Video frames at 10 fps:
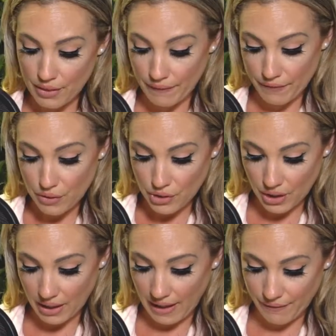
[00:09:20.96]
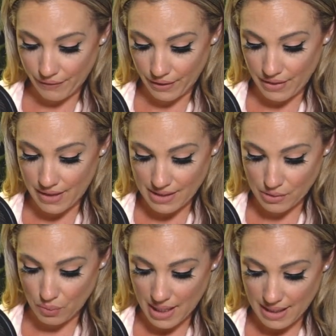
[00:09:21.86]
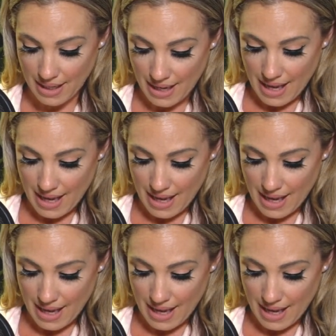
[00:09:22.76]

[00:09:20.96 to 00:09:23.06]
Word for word: the future and for this week.